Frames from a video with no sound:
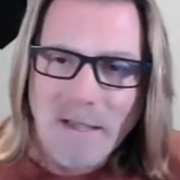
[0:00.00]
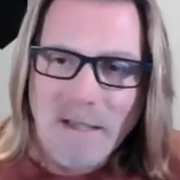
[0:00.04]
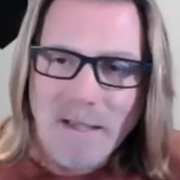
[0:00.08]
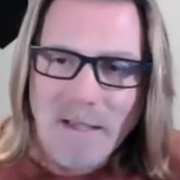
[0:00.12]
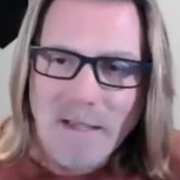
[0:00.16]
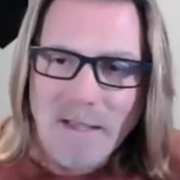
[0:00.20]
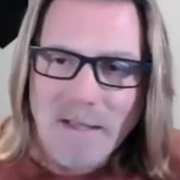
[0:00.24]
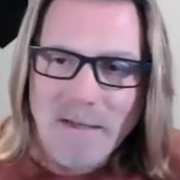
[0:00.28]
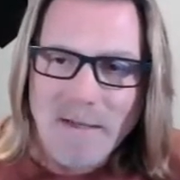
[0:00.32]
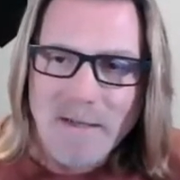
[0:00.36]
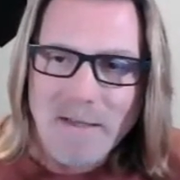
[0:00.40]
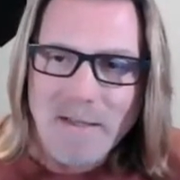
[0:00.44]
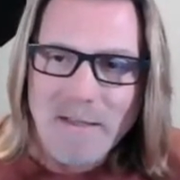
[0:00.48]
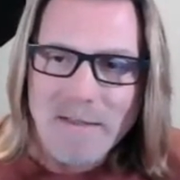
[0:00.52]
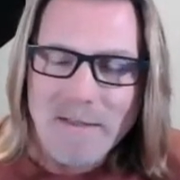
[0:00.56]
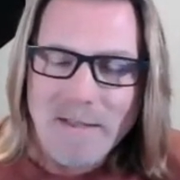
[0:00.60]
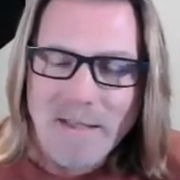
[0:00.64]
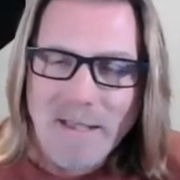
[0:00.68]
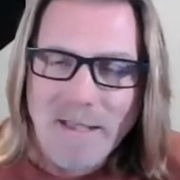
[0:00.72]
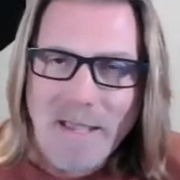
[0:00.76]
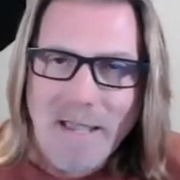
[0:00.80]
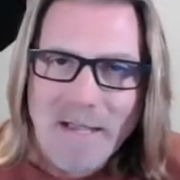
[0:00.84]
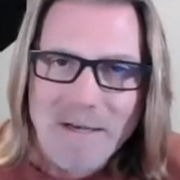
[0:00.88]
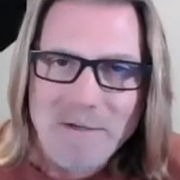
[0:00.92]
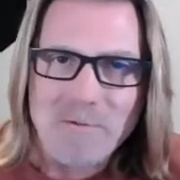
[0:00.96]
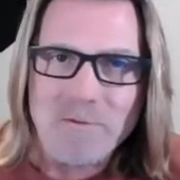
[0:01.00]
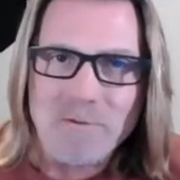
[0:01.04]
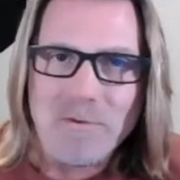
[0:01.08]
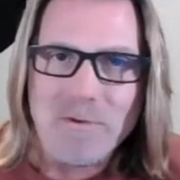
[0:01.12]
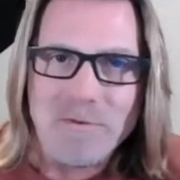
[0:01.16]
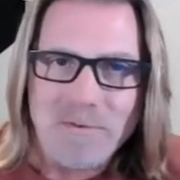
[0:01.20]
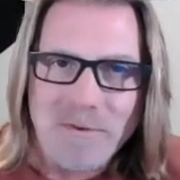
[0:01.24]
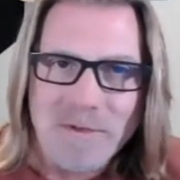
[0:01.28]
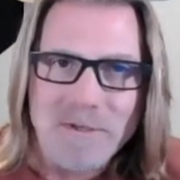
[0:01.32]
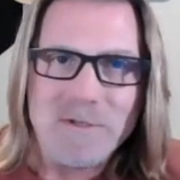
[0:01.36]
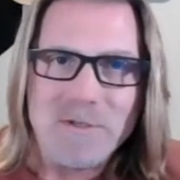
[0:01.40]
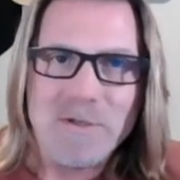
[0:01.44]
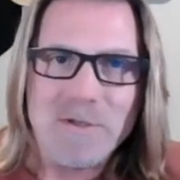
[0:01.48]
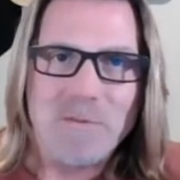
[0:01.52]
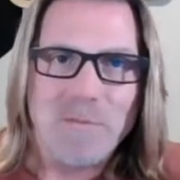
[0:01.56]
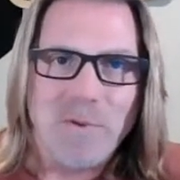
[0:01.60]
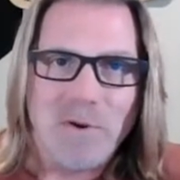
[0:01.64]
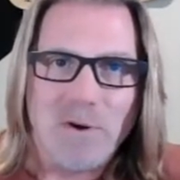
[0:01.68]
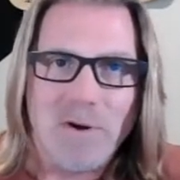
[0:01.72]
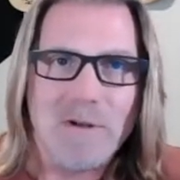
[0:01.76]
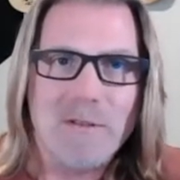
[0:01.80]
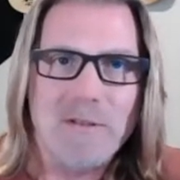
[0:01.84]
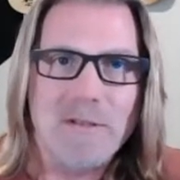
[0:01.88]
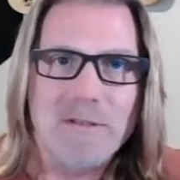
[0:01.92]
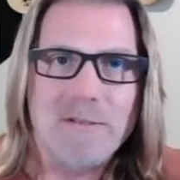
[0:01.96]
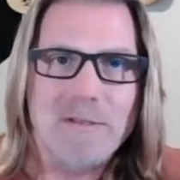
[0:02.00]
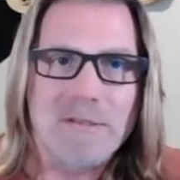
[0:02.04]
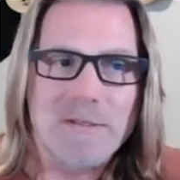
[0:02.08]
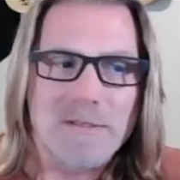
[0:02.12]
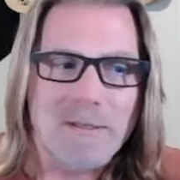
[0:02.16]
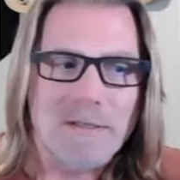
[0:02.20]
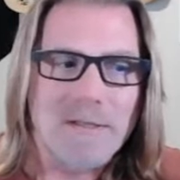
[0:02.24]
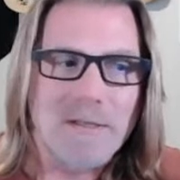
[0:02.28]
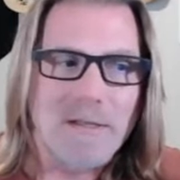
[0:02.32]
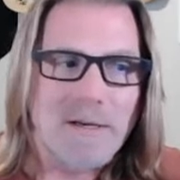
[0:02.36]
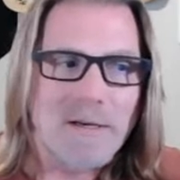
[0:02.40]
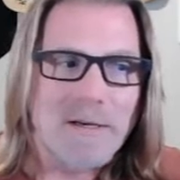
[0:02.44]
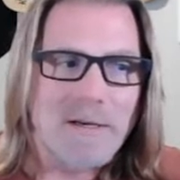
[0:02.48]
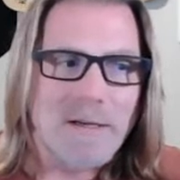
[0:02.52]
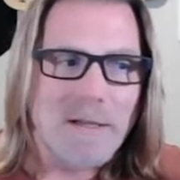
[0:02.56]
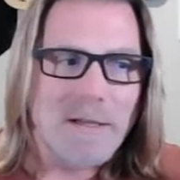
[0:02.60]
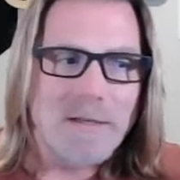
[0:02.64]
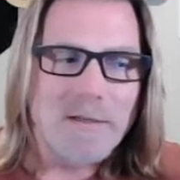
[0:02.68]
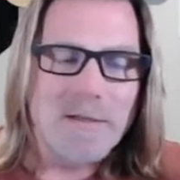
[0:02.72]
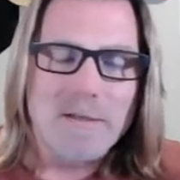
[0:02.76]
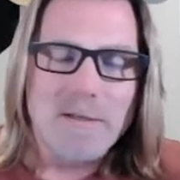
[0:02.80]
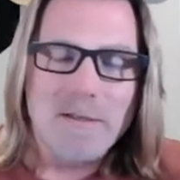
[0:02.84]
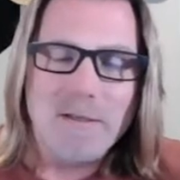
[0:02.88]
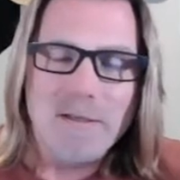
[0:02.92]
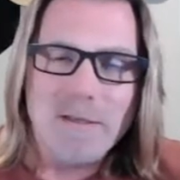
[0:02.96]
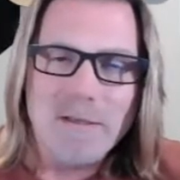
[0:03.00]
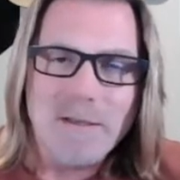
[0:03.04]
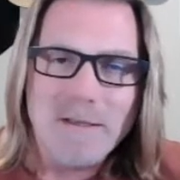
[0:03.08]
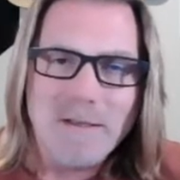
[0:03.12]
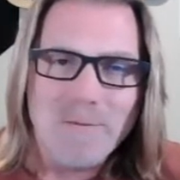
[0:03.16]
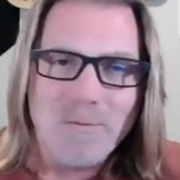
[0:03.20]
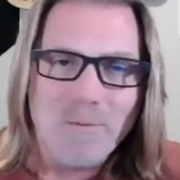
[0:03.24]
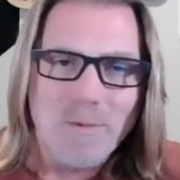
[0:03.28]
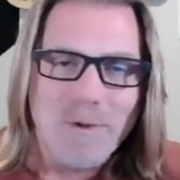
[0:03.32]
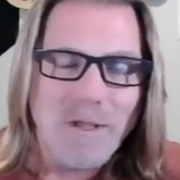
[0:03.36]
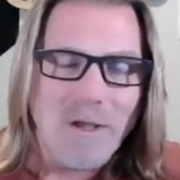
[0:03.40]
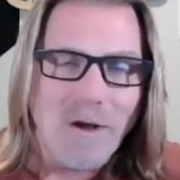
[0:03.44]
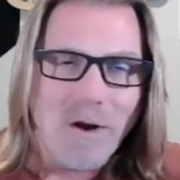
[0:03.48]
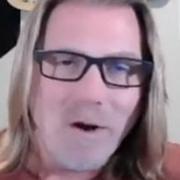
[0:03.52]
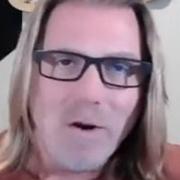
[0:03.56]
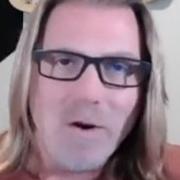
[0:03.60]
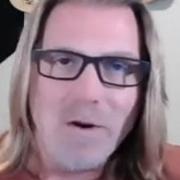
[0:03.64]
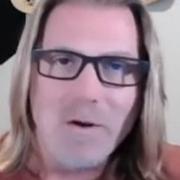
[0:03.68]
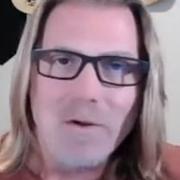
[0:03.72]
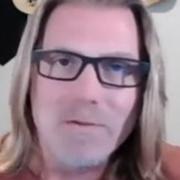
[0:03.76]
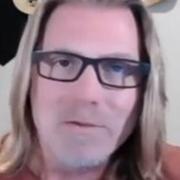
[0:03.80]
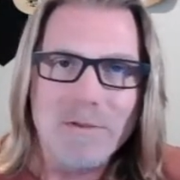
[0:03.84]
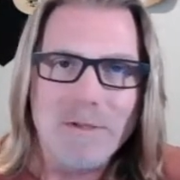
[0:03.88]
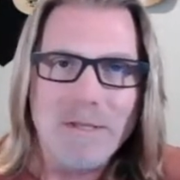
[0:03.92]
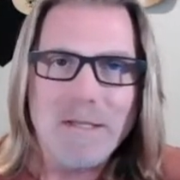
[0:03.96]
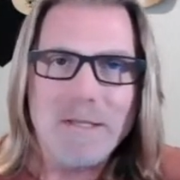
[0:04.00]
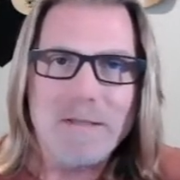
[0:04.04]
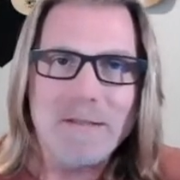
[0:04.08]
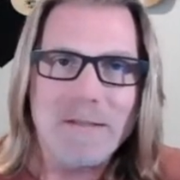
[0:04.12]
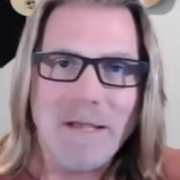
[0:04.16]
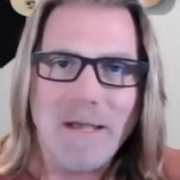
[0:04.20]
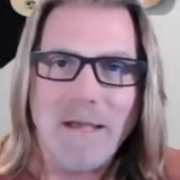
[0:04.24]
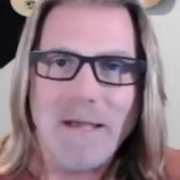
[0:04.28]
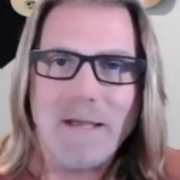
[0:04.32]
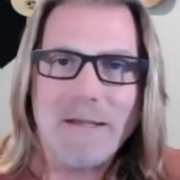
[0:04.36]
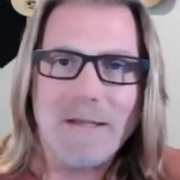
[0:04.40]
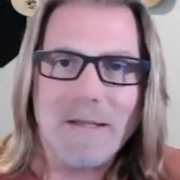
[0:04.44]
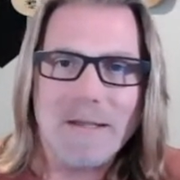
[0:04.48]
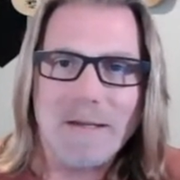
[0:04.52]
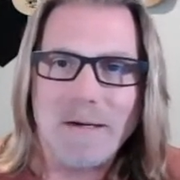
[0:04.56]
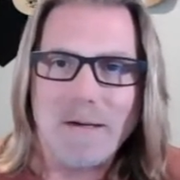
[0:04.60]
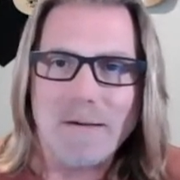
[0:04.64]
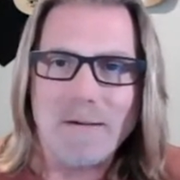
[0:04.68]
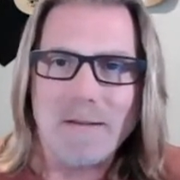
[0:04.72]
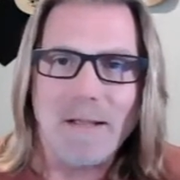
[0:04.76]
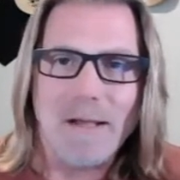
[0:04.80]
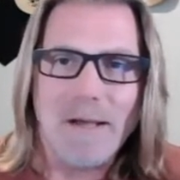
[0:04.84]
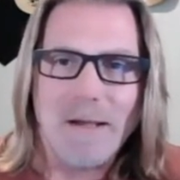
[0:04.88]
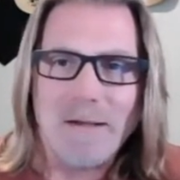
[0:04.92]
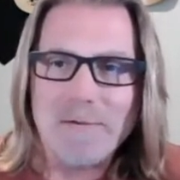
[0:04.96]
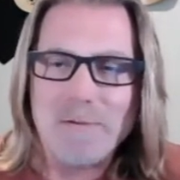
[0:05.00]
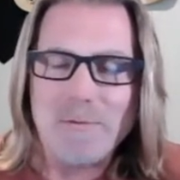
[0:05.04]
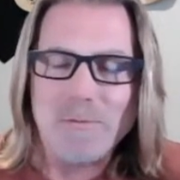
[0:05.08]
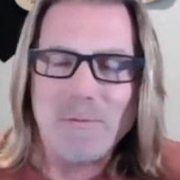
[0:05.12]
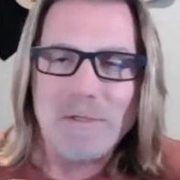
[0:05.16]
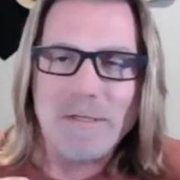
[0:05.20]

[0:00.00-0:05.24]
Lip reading: and the actual adventure part of this is in there. And we all need that in our lives.